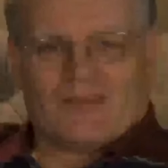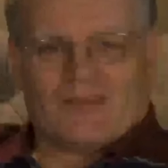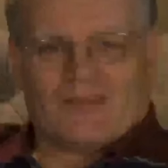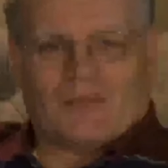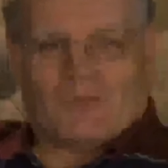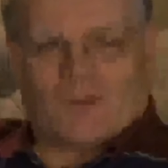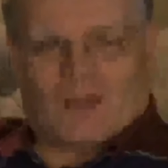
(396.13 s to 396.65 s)

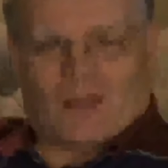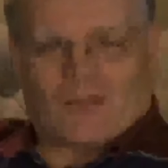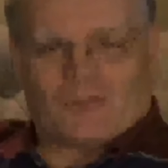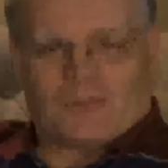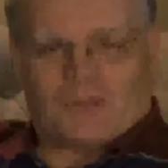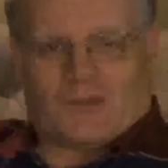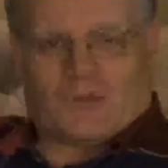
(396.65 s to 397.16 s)
He would
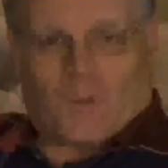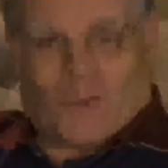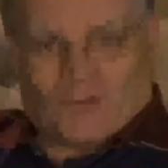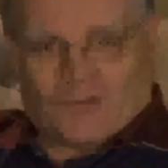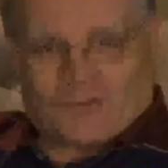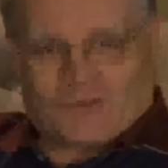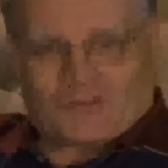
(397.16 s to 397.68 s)
ask me
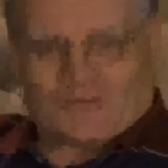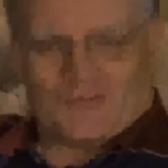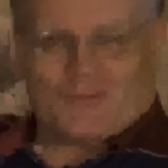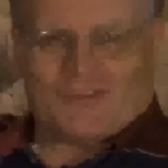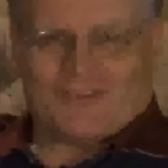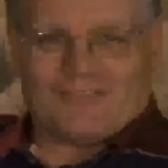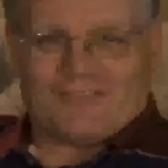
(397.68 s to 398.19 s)

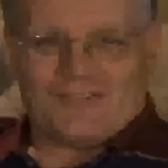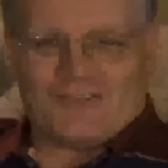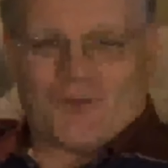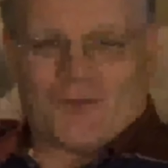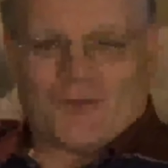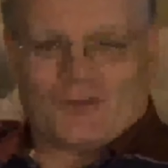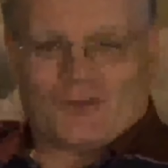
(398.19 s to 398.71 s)
questions and
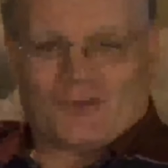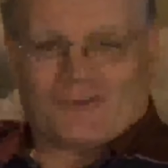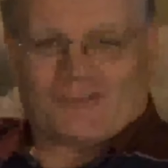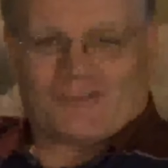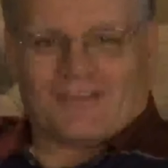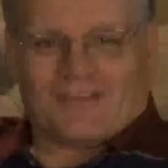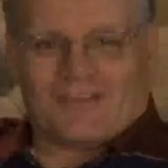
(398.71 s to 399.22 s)
show
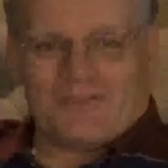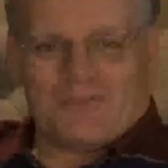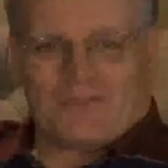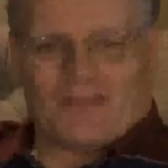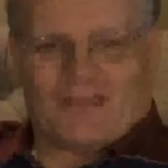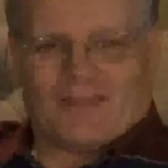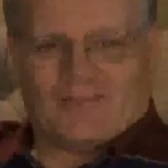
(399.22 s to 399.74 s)
interest
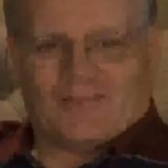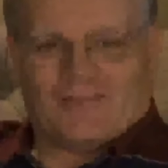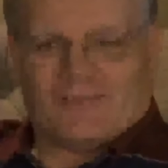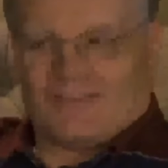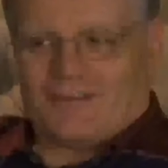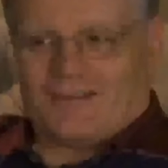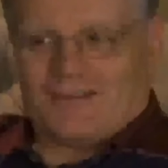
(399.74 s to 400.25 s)
and
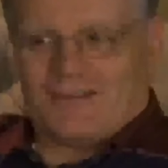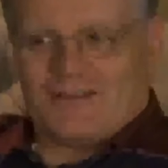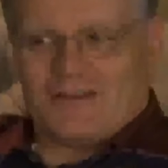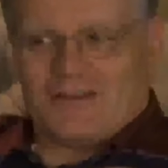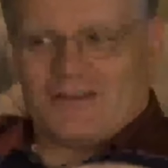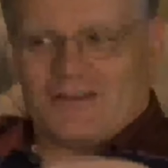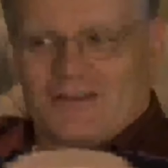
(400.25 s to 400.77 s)

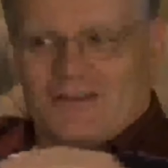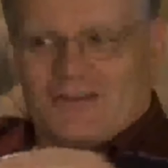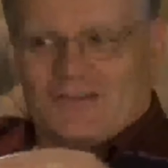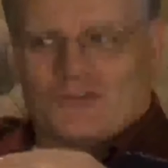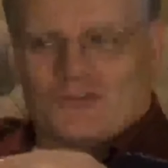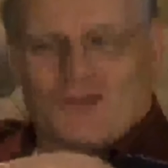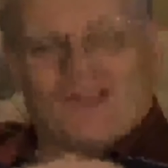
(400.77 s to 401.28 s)

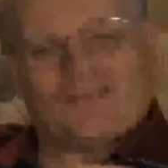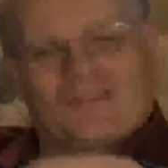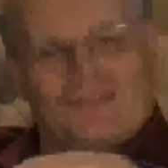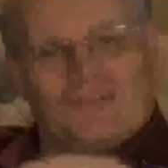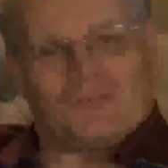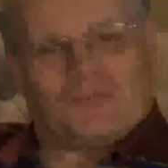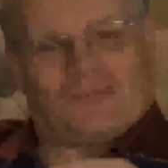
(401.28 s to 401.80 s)
try and
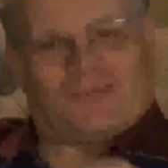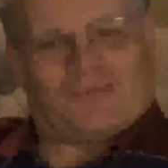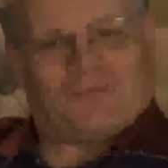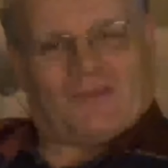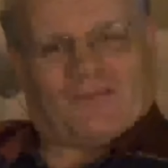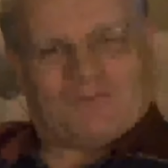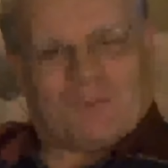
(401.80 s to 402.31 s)
teach me
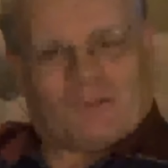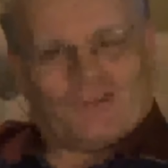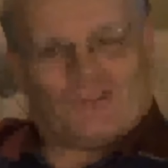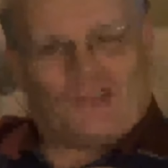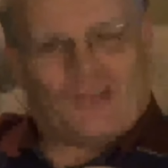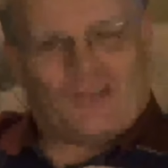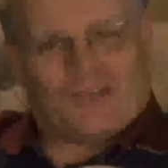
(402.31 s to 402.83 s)
something, but
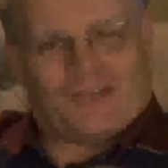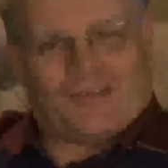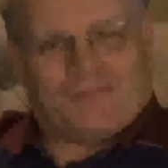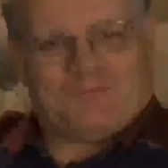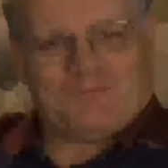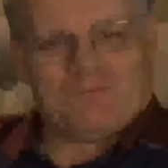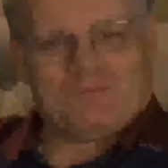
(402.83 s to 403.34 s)
gently.
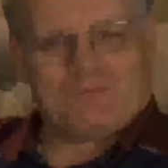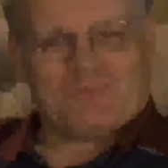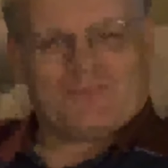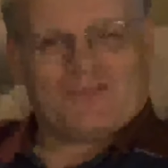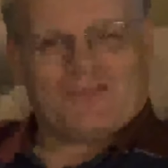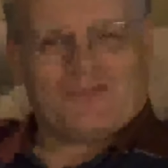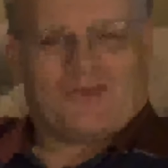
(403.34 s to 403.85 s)

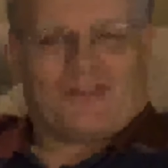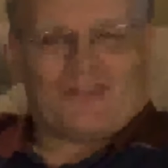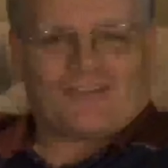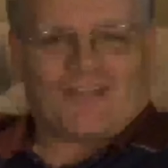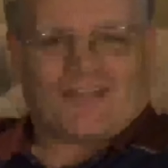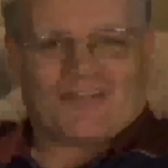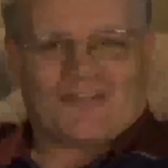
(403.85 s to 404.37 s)
When I
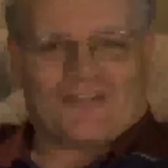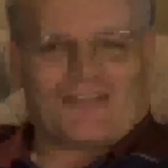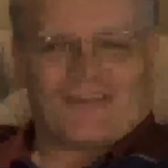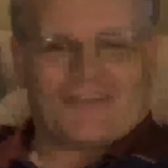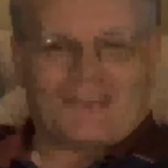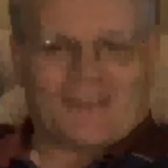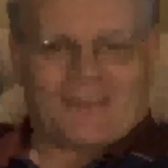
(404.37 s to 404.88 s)
started
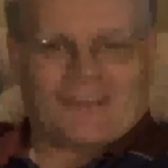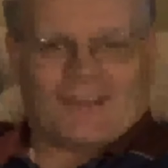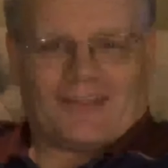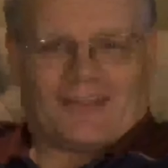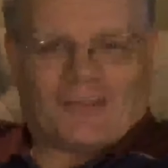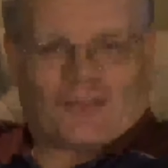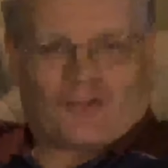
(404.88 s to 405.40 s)
studying
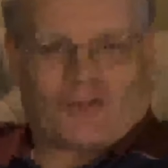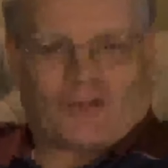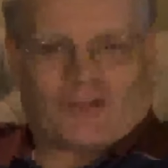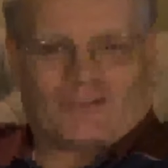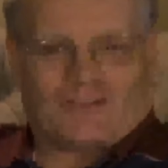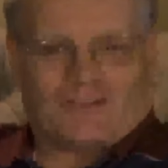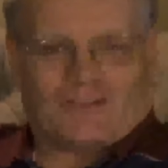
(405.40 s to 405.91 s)

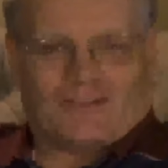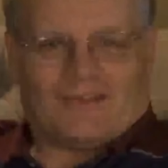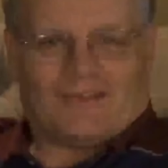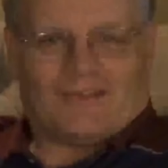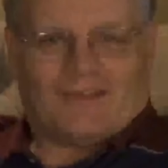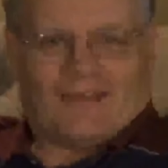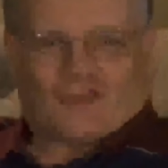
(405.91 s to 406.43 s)
electronics and
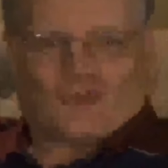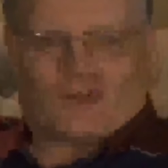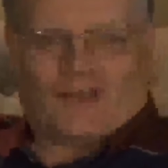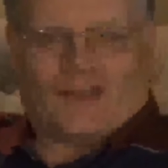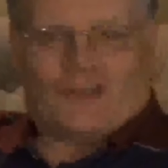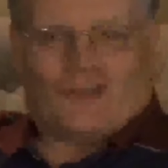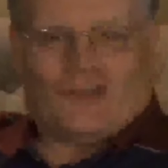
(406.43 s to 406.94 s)

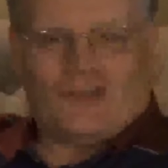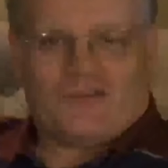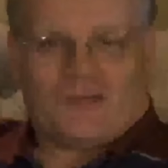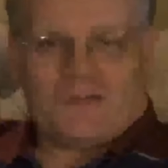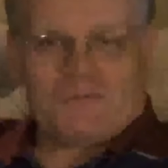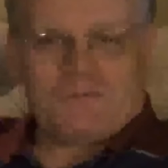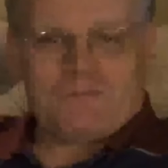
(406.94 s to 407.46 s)
electrical engineering,